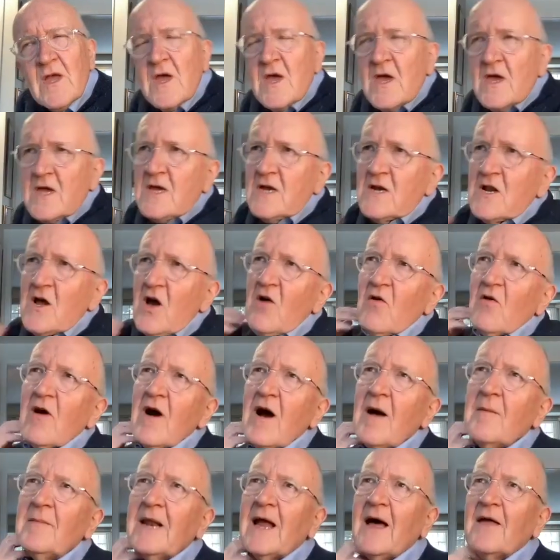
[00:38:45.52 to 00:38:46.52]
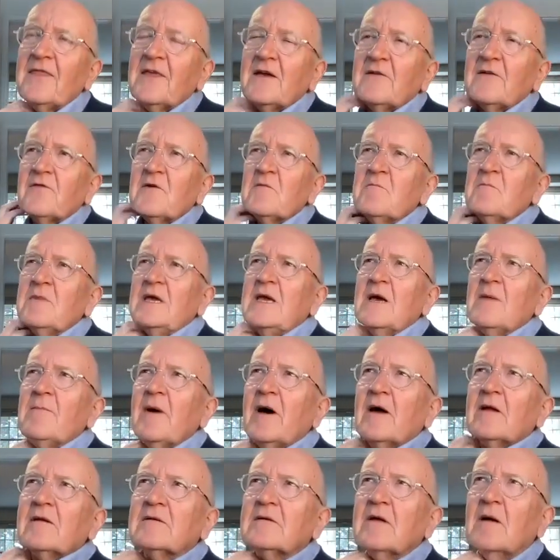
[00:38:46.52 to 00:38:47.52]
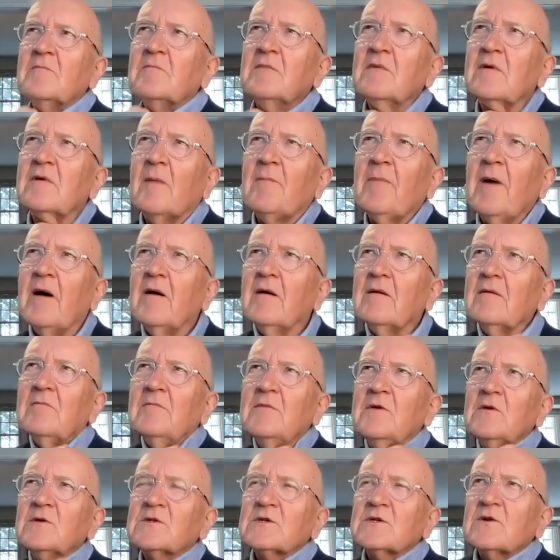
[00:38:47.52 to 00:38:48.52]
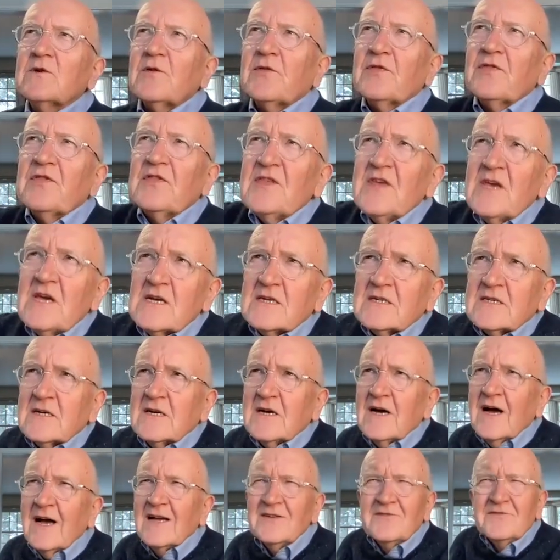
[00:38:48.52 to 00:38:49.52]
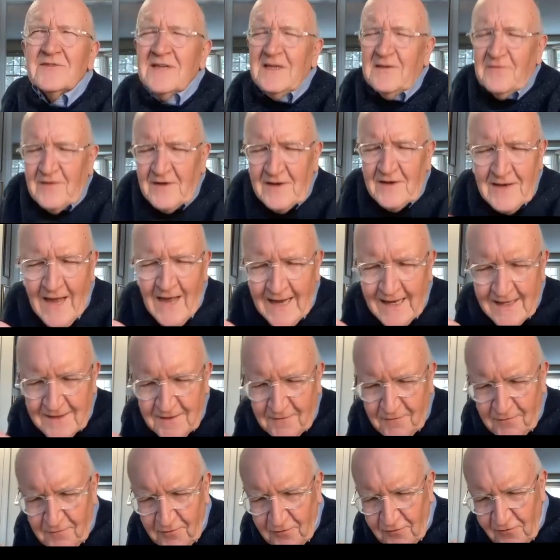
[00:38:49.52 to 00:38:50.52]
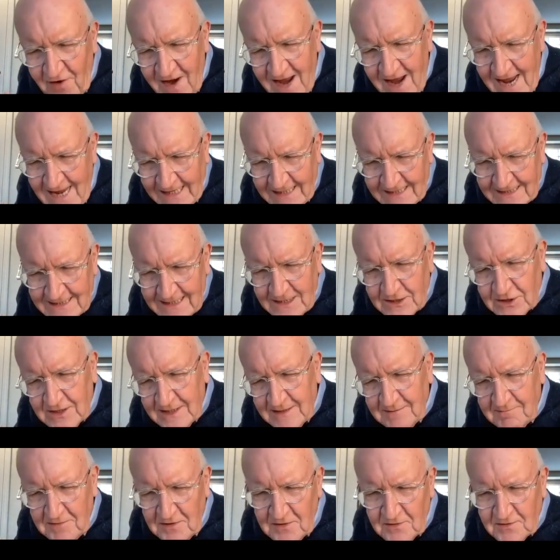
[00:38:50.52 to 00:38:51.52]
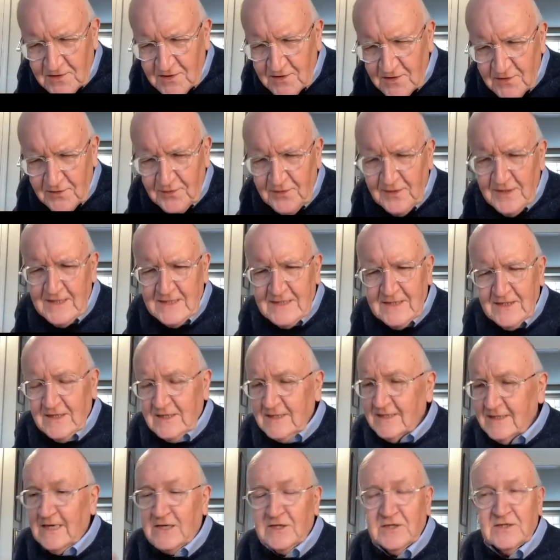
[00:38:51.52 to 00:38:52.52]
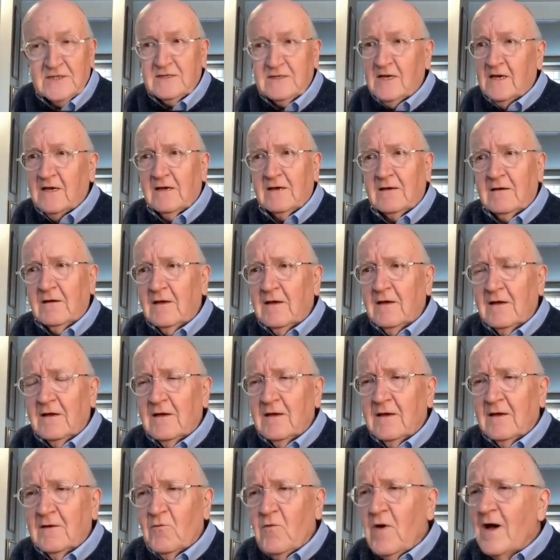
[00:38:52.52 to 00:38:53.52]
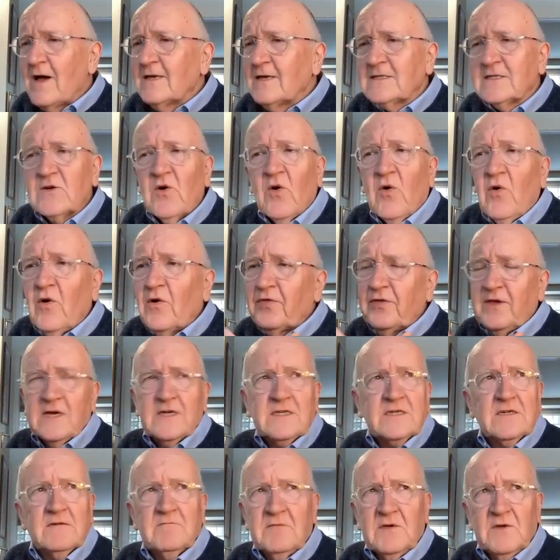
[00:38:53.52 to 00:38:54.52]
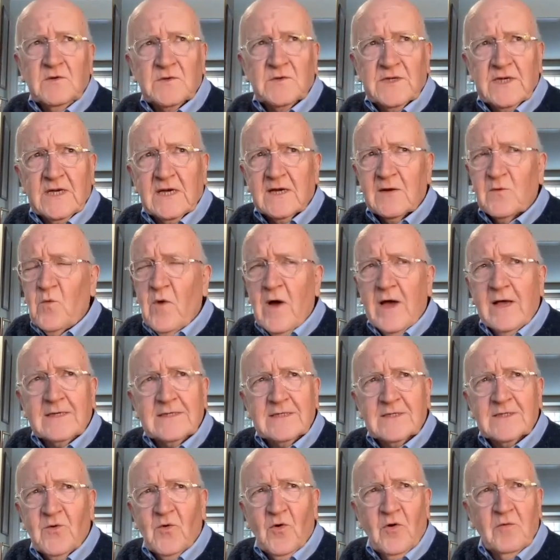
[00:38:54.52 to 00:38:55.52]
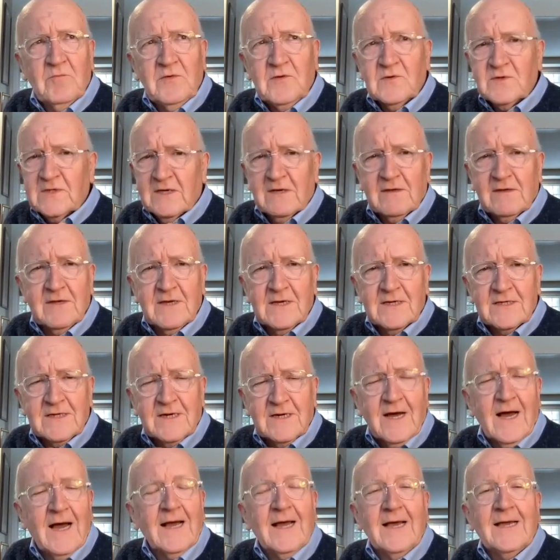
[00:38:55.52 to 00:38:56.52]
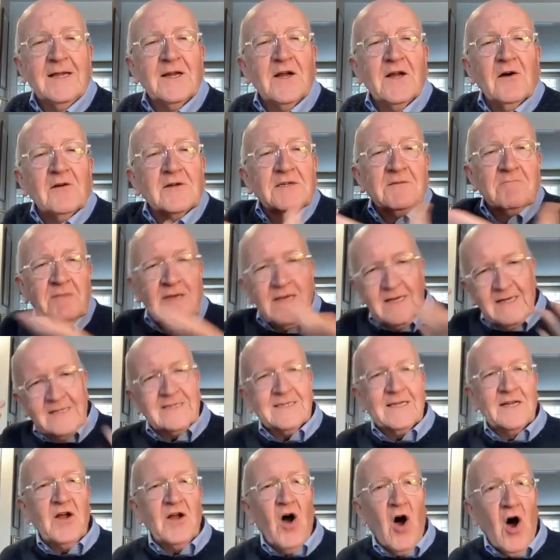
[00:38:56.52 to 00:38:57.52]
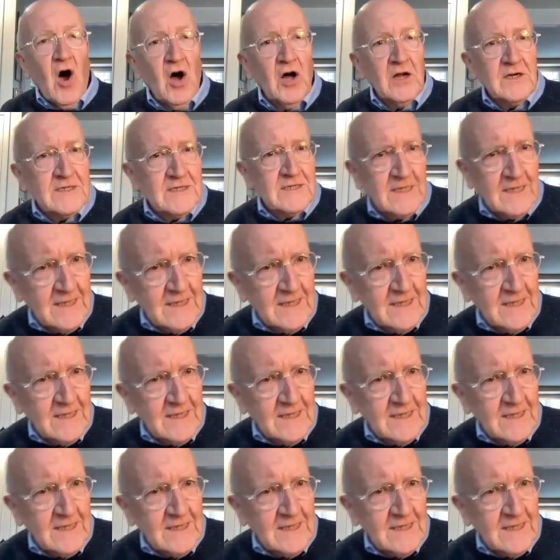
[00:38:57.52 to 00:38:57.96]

you know i mean i think for me about um, about musical theater i don't even like the phrase actually musical theater because i just think why isn't all theater music and why isn't all music theater i you know to me it's an odd